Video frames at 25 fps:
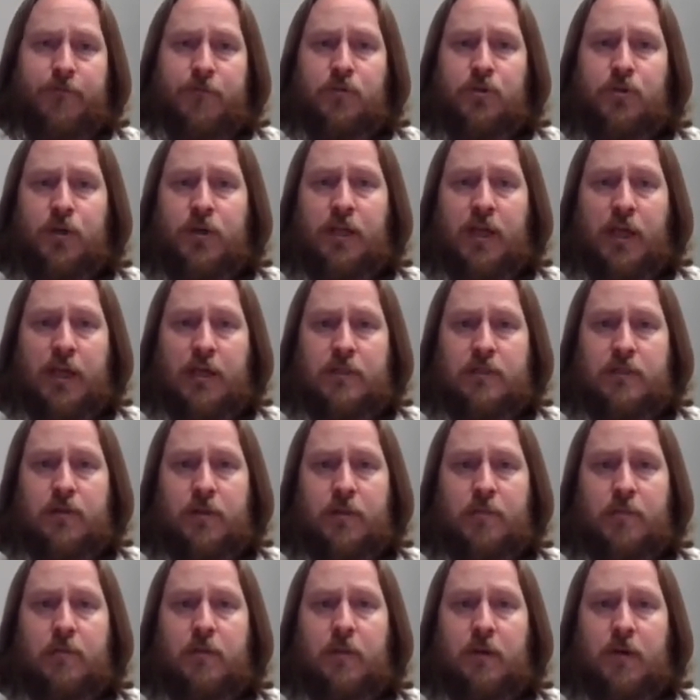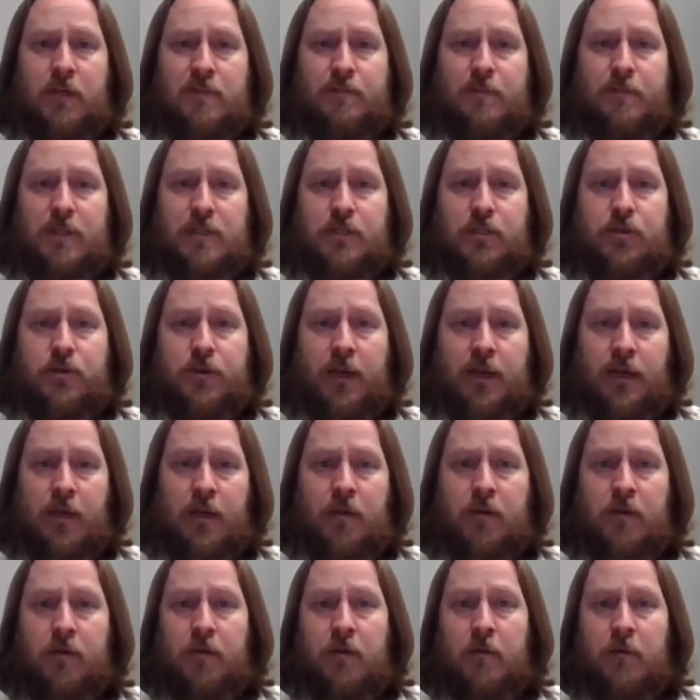try to answer them as best you
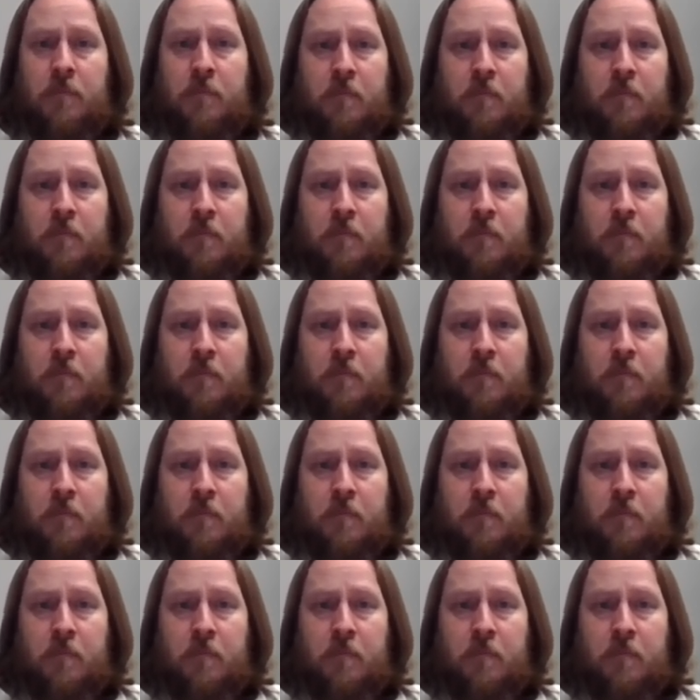can.